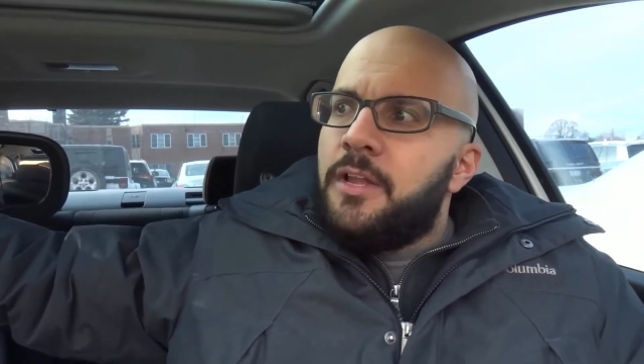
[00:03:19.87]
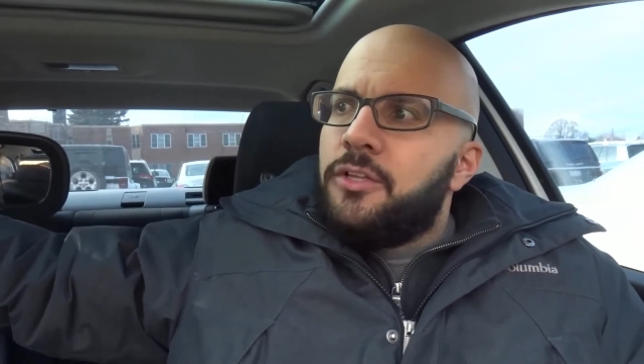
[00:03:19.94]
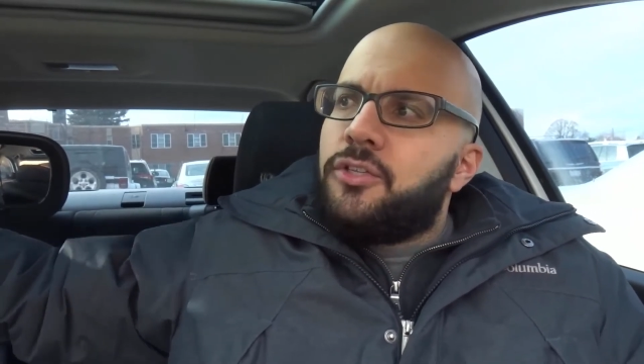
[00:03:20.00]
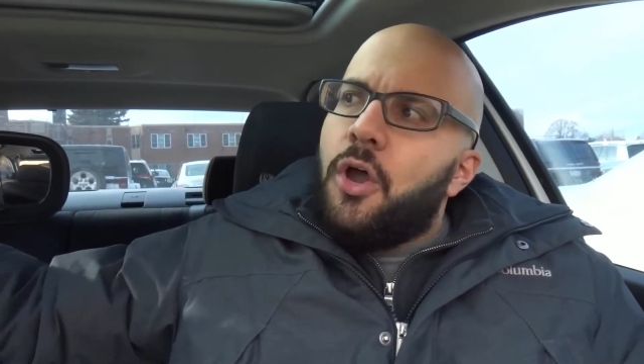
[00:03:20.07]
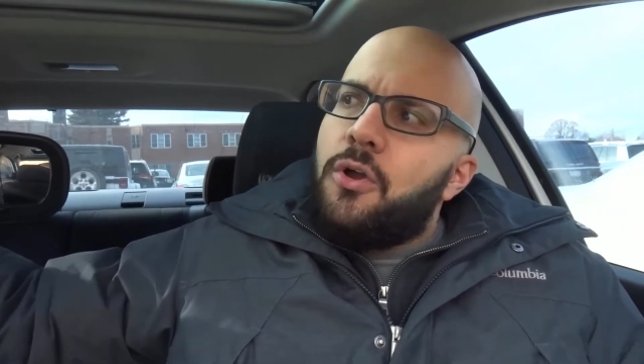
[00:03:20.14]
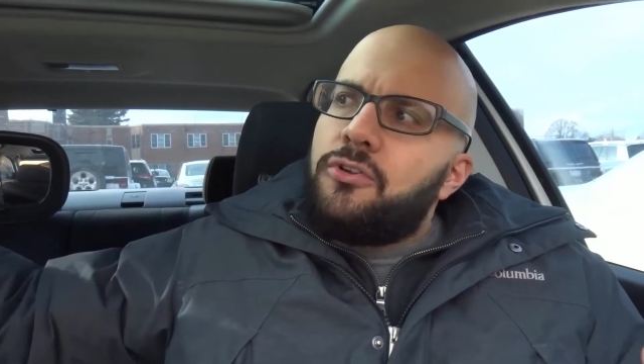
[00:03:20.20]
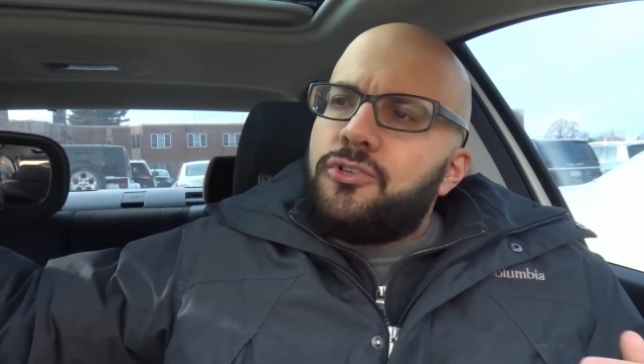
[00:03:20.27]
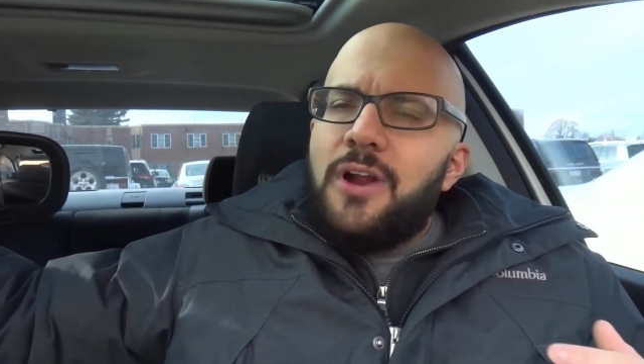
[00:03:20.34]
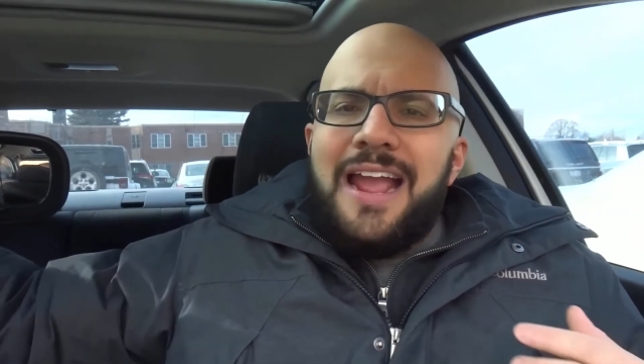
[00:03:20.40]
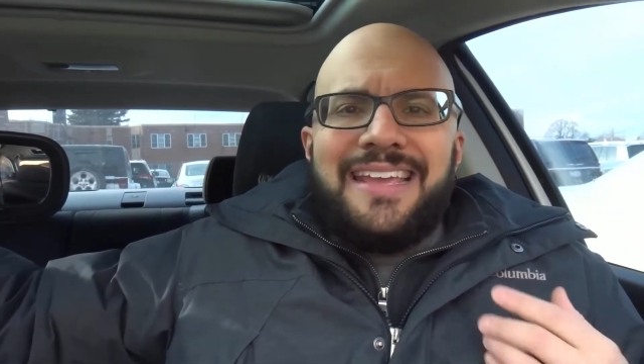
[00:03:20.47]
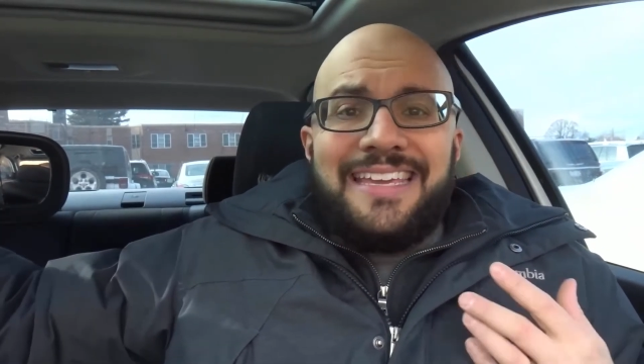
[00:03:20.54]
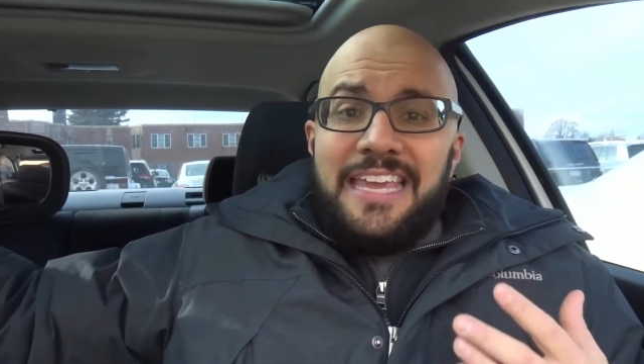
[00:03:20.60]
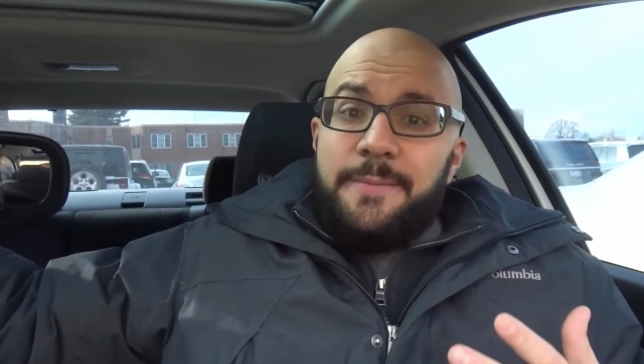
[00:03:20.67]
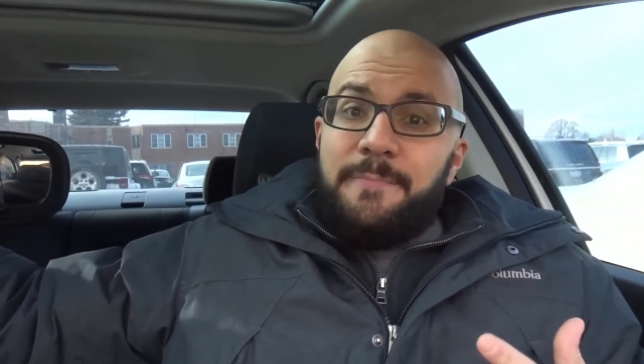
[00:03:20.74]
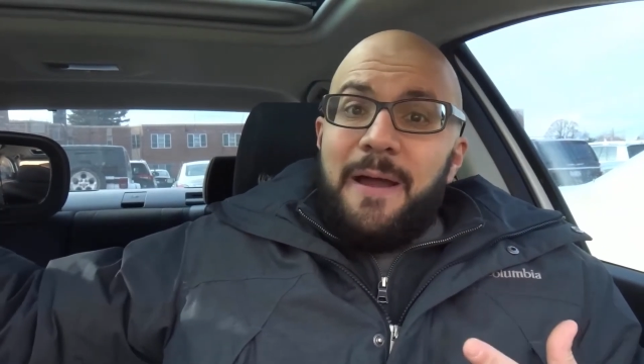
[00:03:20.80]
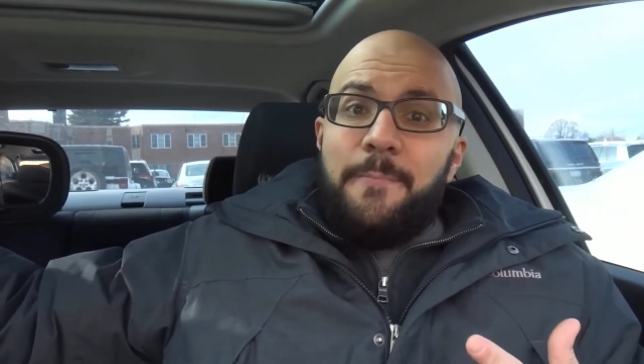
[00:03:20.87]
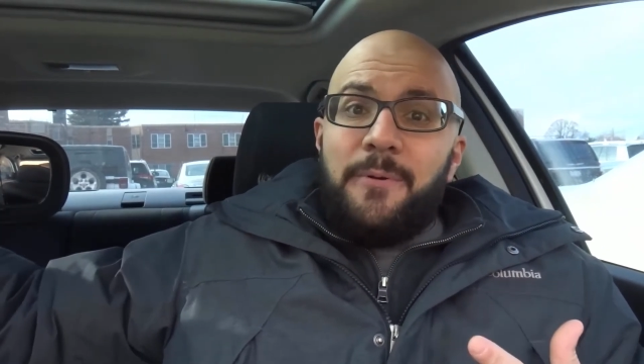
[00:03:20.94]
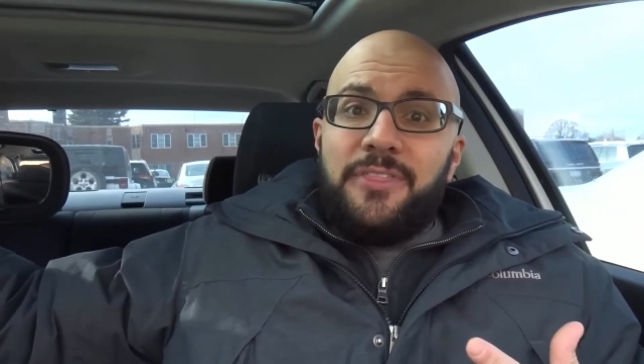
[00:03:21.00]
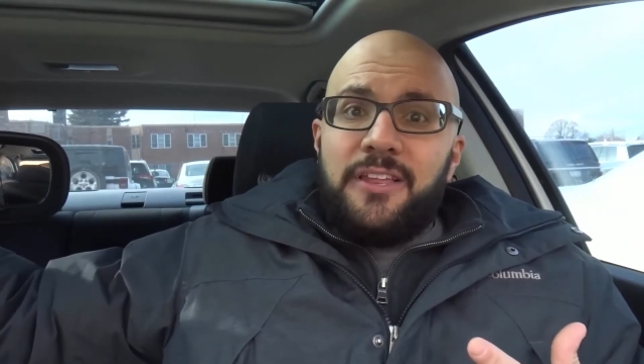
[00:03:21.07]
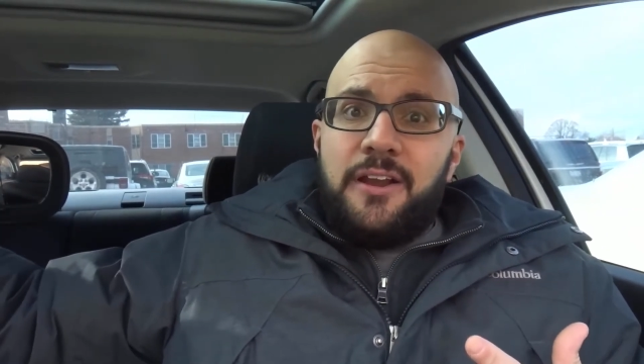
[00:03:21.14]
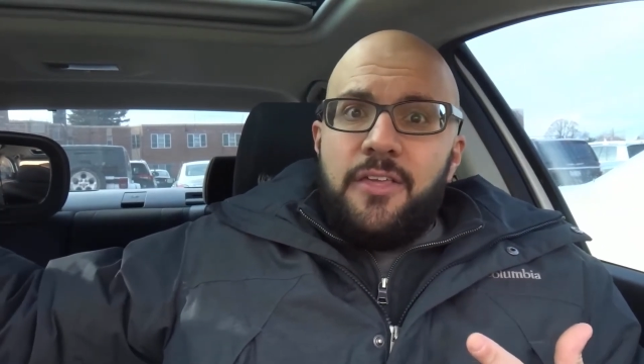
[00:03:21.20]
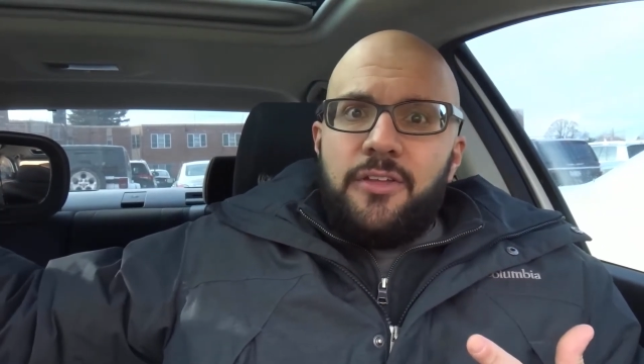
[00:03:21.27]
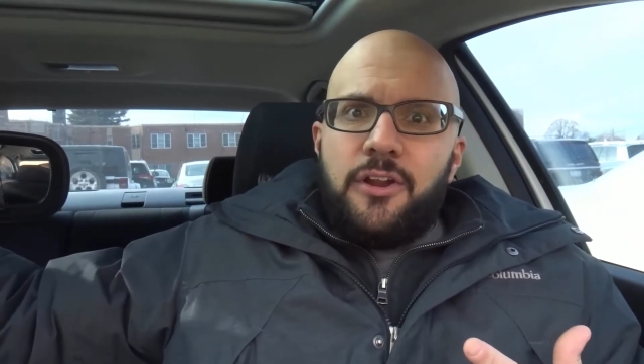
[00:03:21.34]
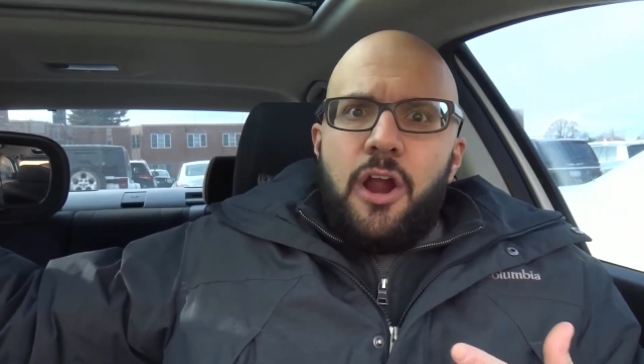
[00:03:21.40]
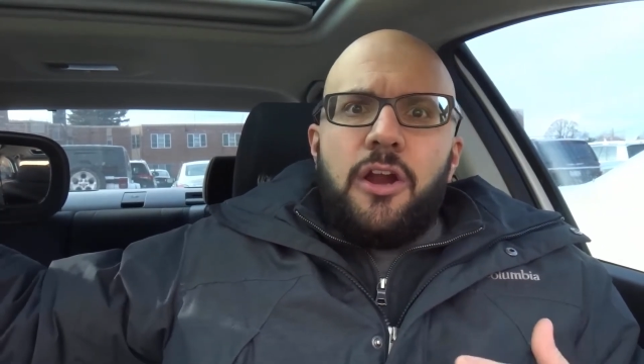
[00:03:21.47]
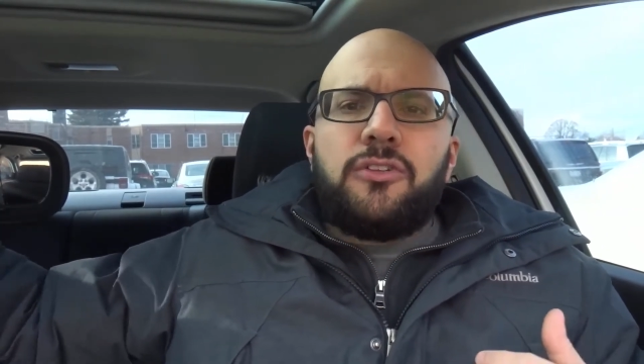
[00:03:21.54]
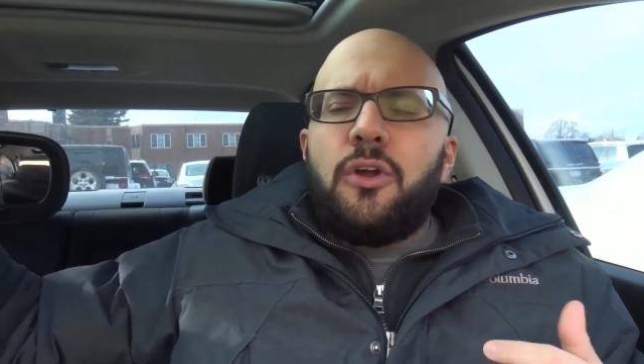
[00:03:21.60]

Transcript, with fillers: Don't try and keep up with another car.